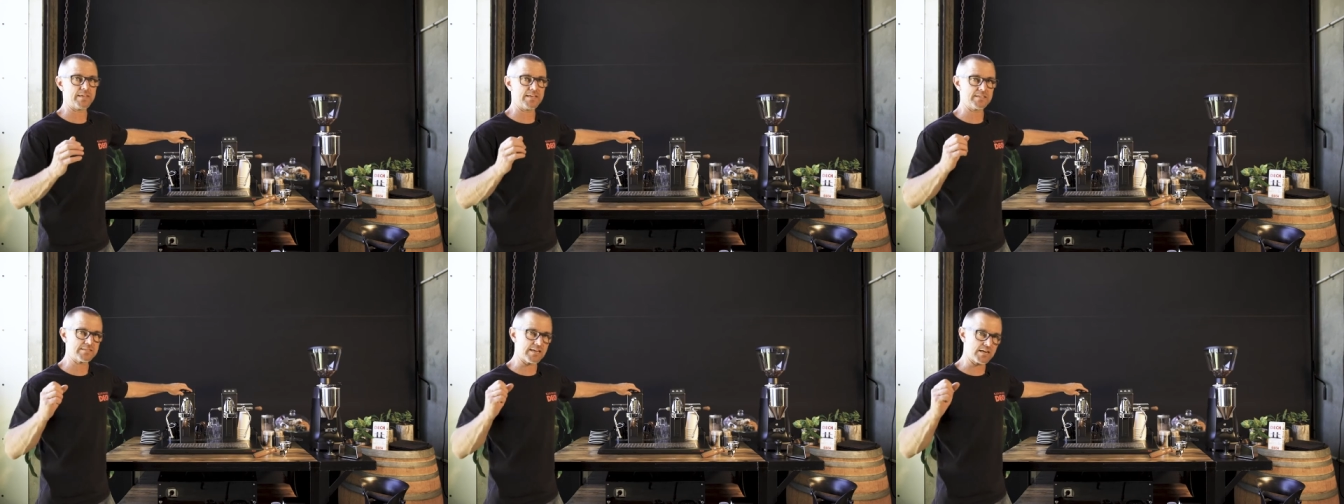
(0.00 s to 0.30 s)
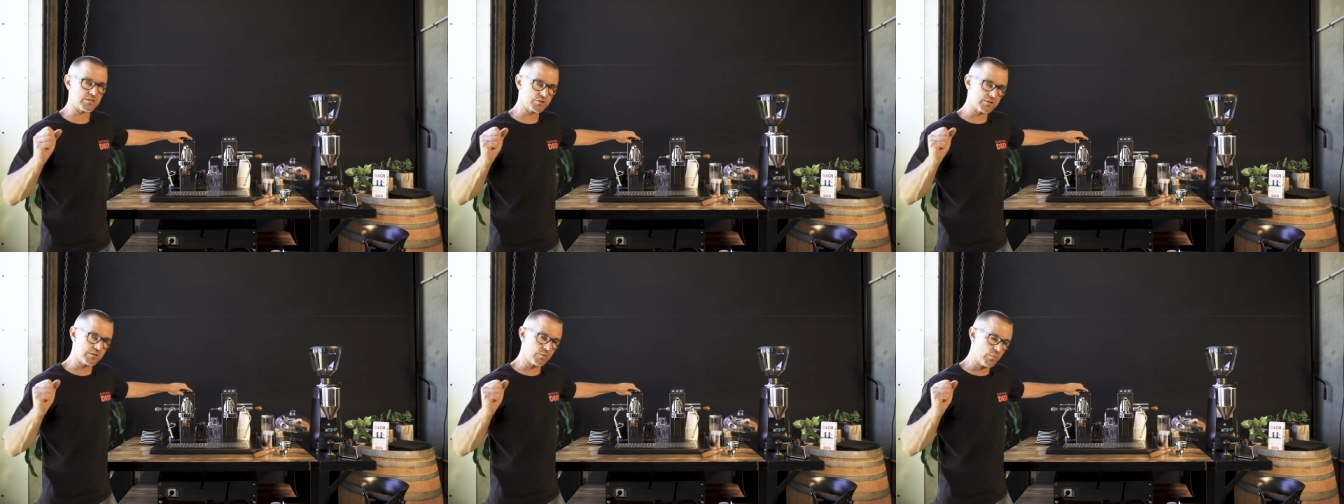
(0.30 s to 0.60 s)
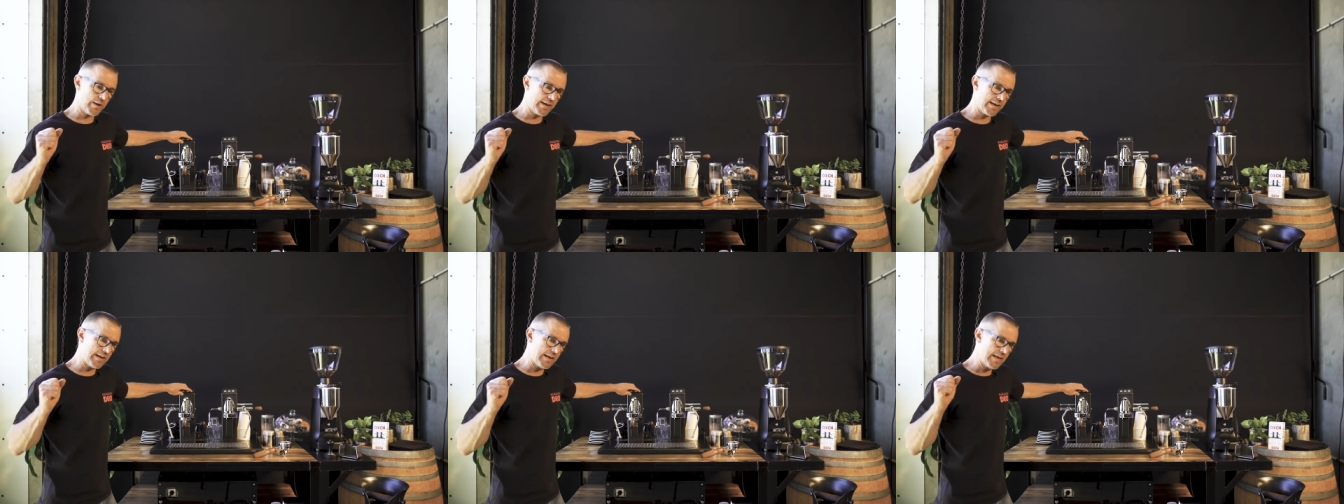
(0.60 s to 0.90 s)
It's actually
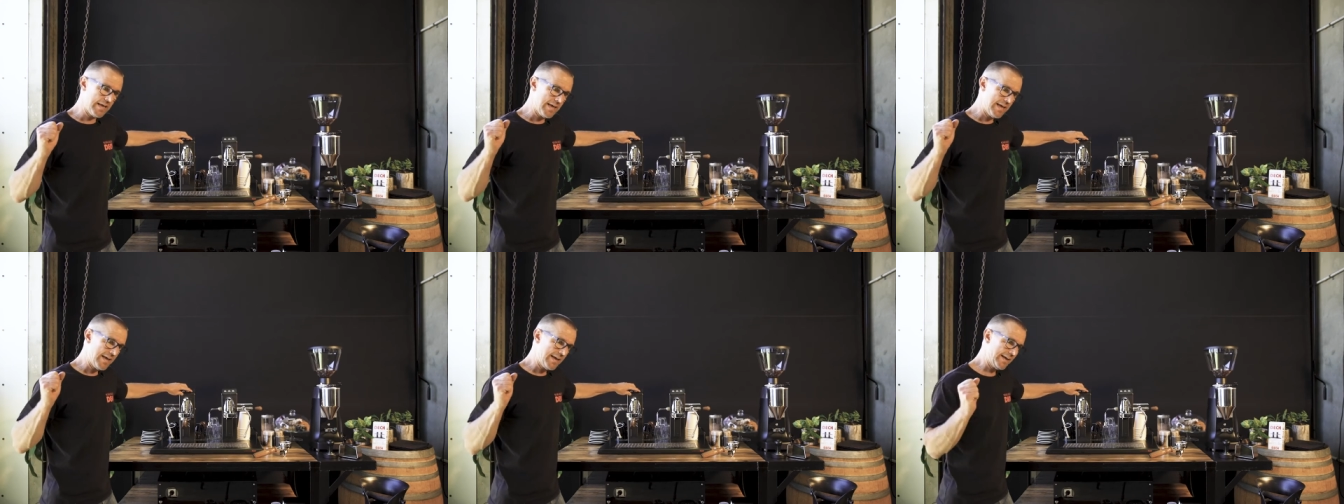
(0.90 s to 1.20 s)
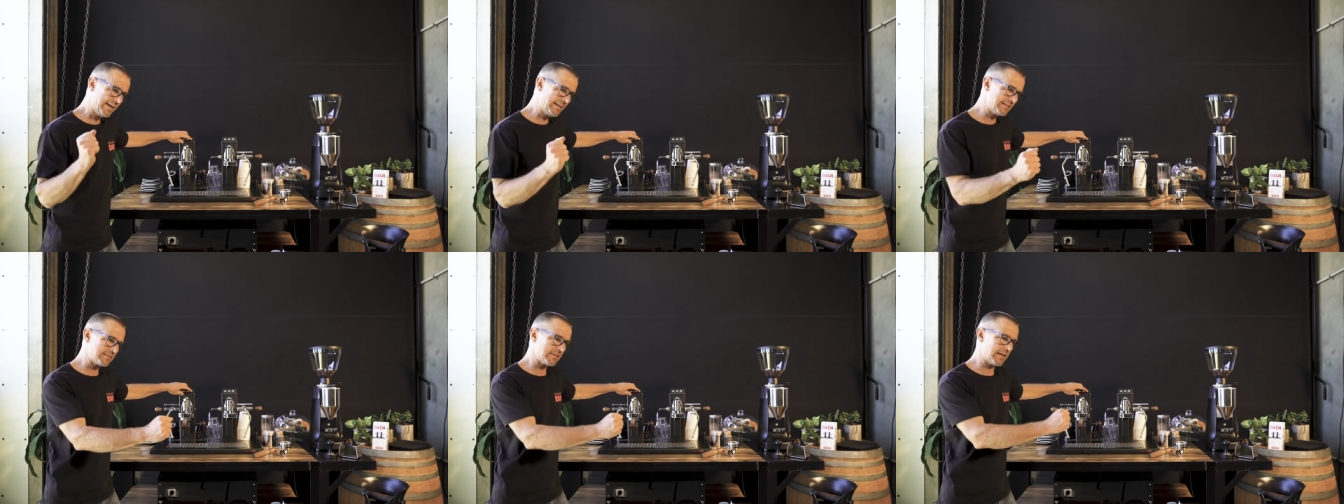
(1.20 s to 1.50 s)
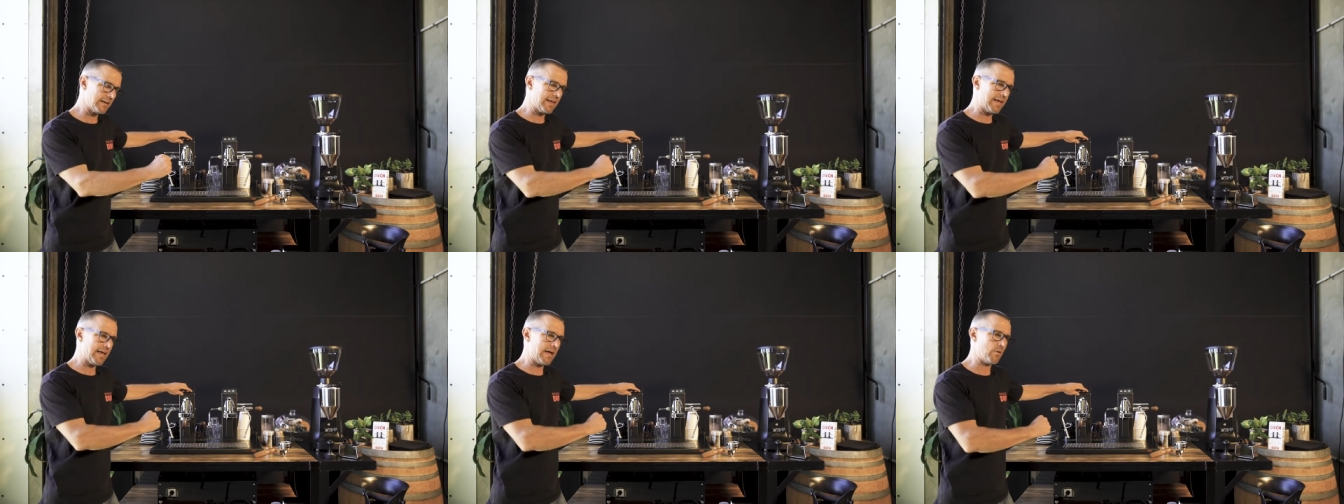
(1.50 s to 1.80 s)
when it's
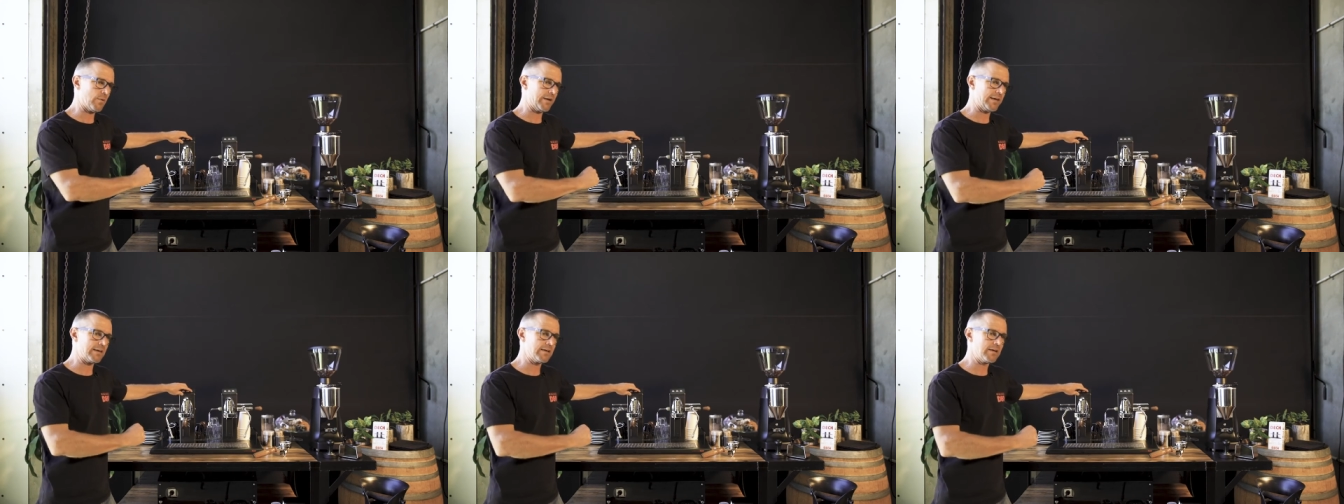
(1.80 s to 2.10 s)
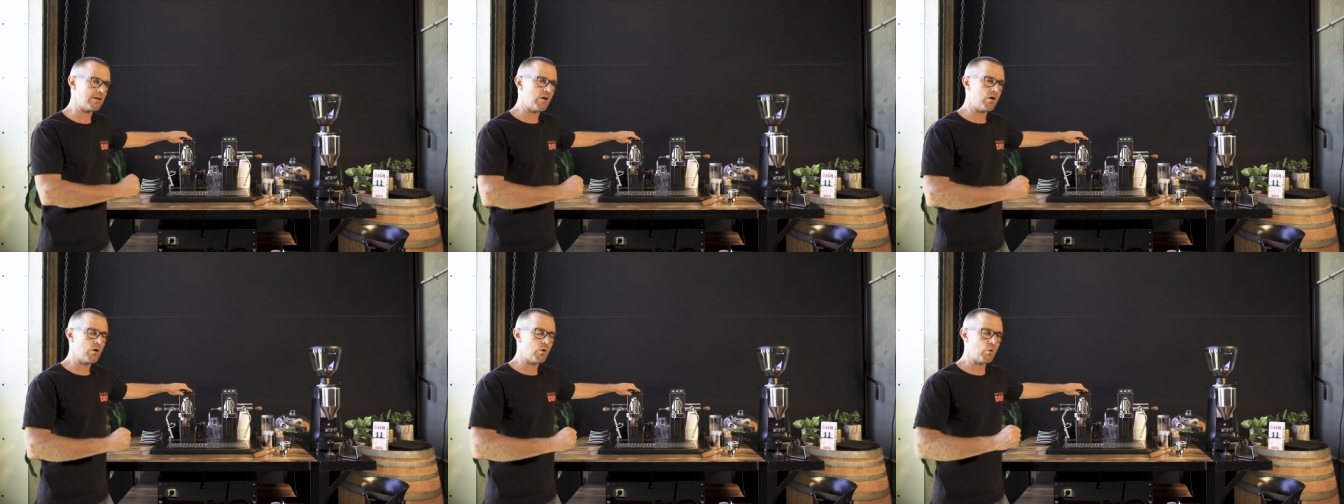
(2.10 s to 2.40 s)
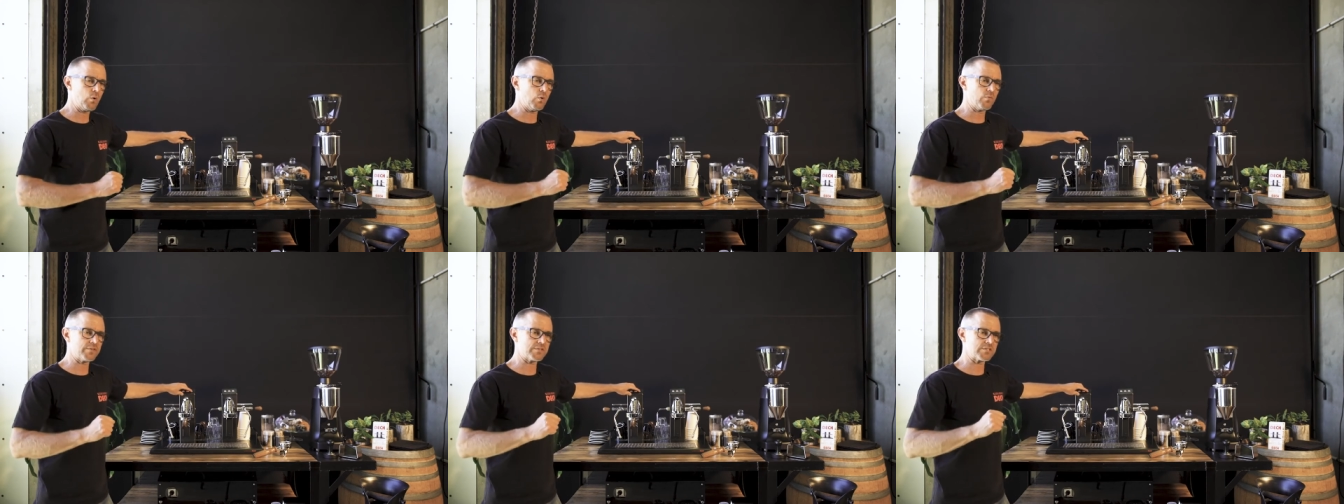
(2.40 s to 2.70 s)
allowing
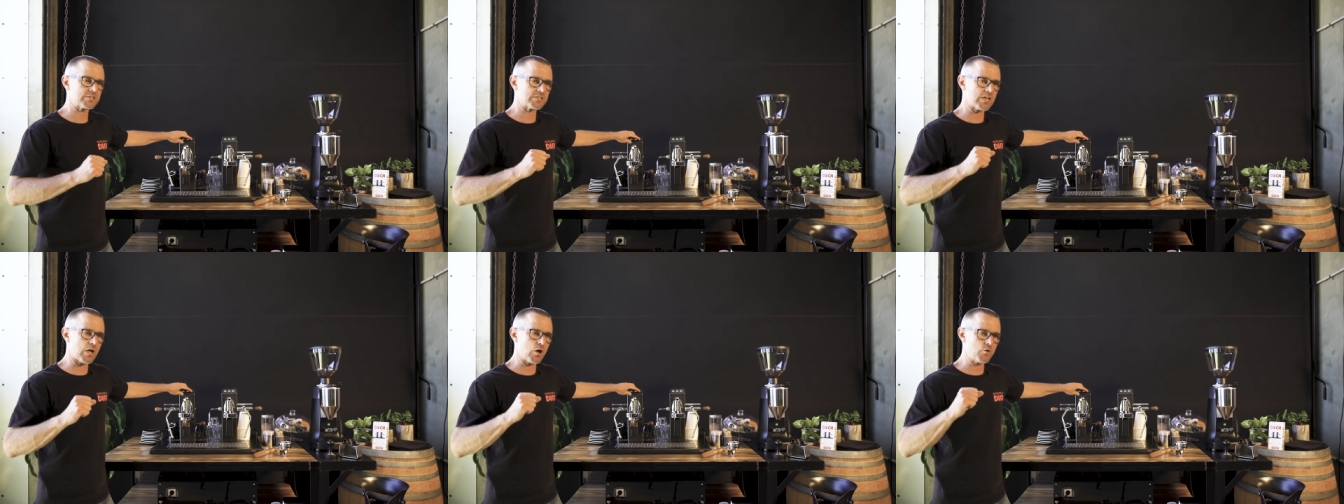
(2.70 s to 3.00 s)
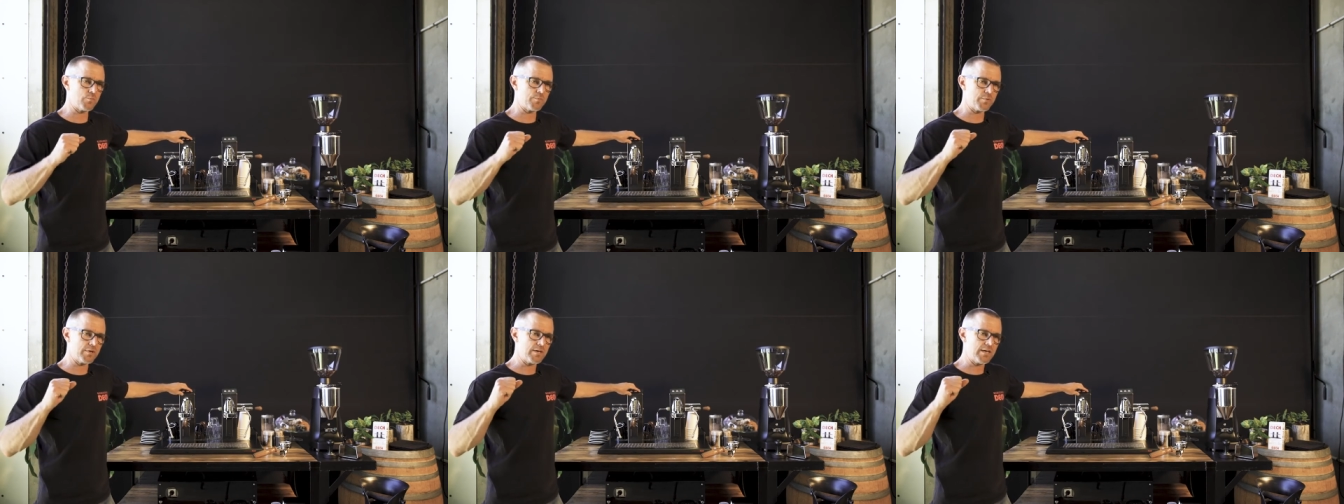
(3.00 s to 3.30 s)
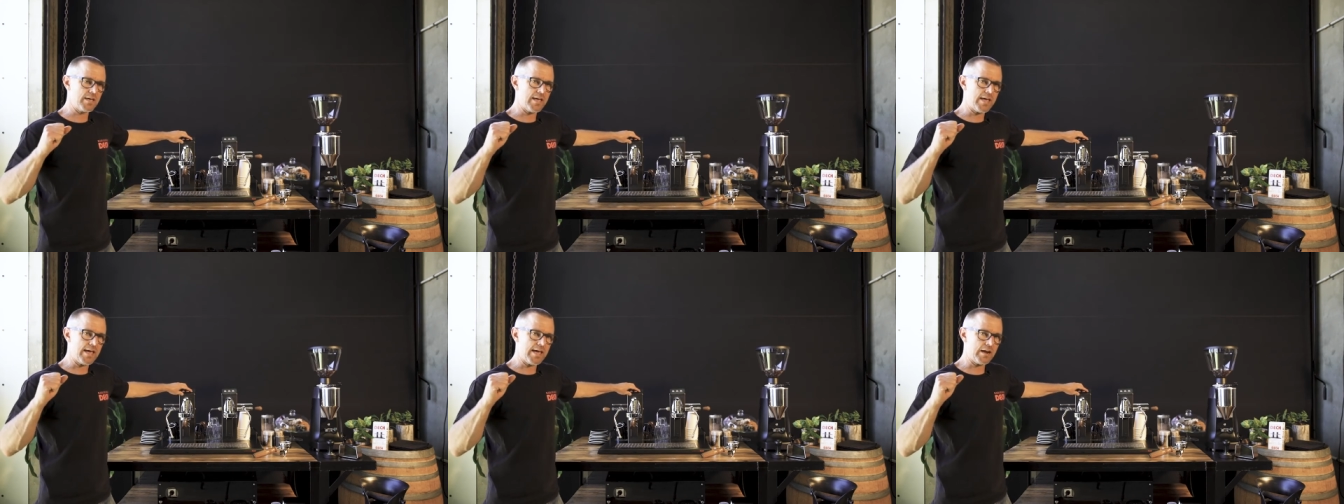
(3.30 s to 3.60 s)
all the soap
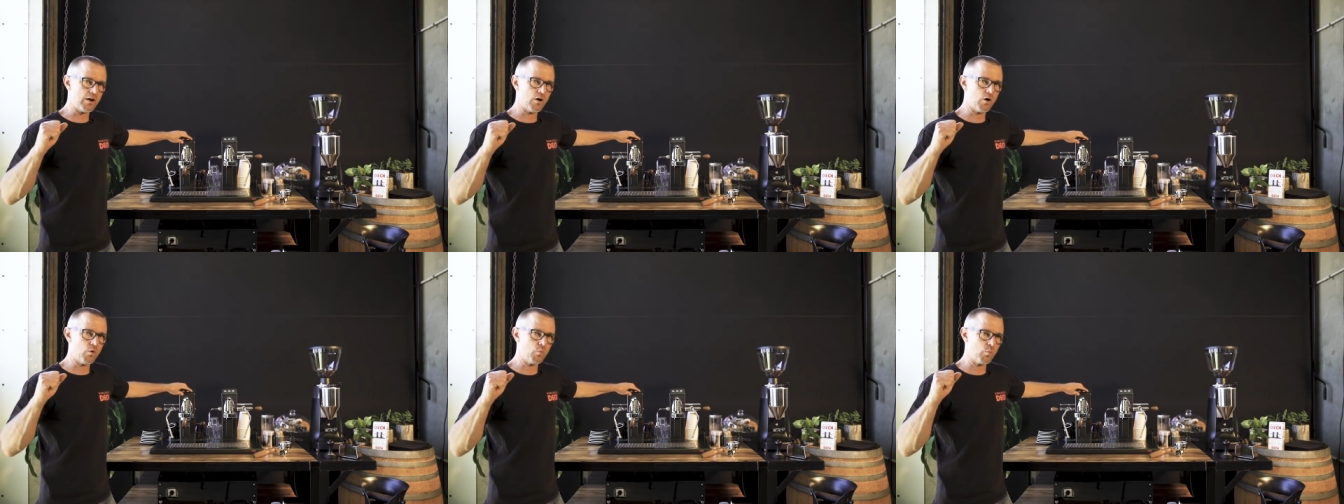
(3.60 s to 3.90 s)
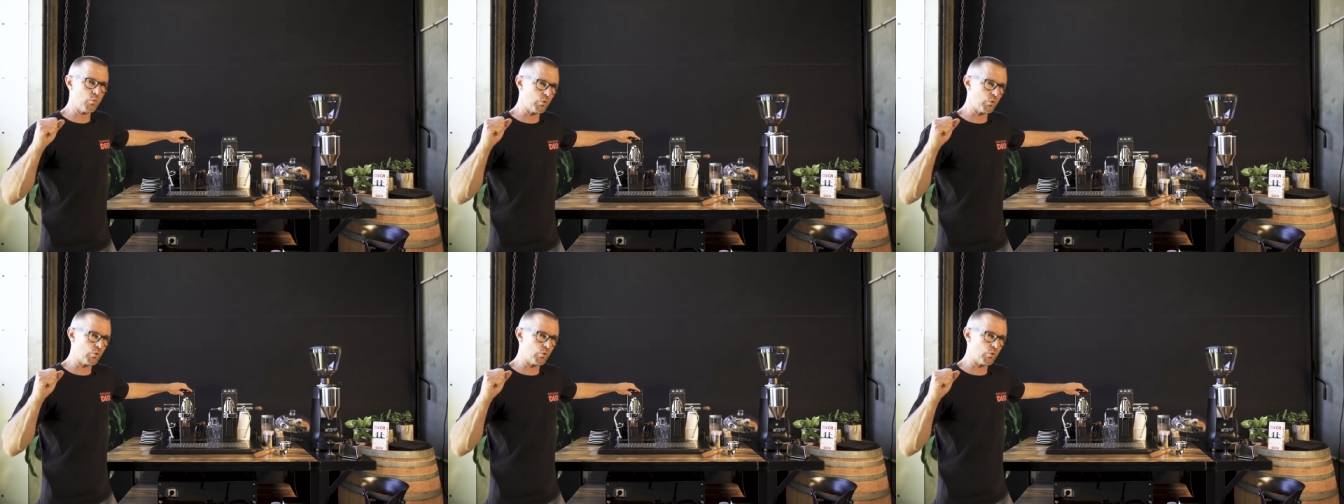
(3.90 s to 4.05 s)
and hot